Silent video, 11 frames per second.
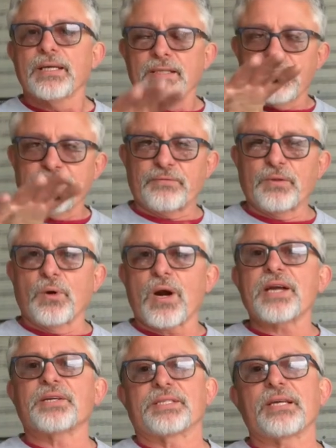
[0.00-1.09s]
The floor,
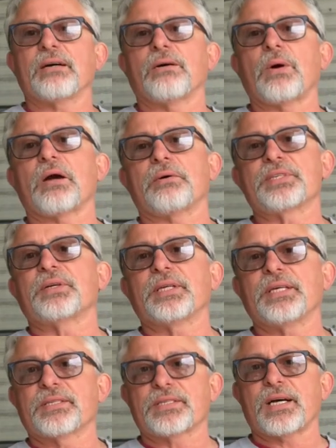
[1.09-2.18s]
I could tell while I was on the
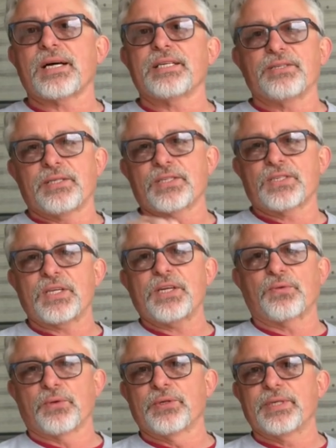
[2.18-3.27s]
inside, you could see
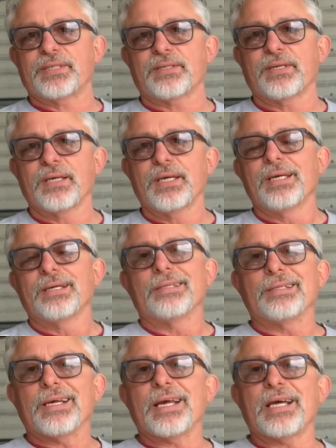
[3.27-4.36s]
through it.
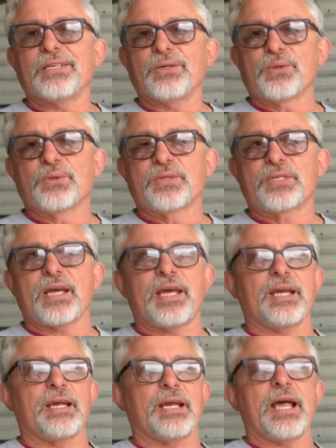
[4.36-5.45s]
They had used
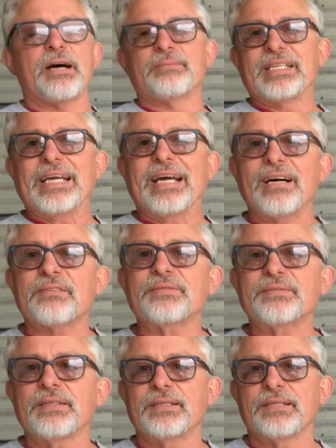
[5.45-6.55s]
a
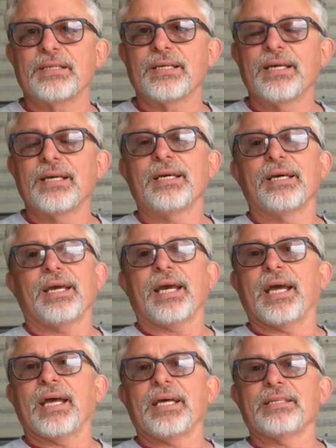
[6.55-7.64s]
MDF,
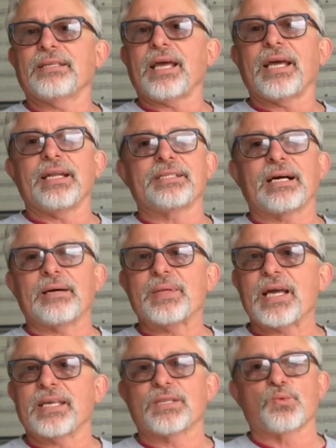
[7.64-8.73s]
and anytime
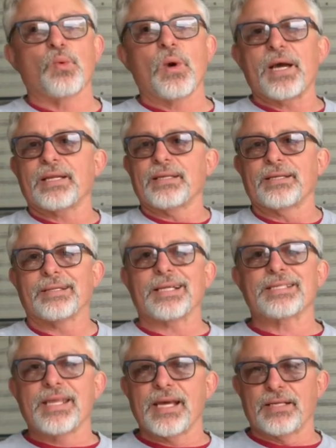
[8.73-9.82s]
that gets wet,
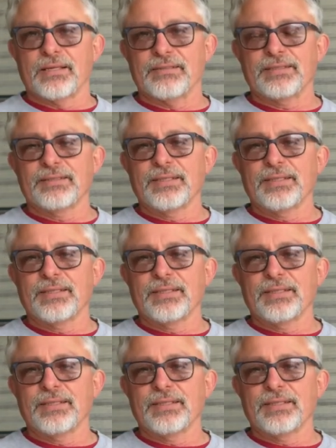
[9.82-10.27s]
that's the end of it.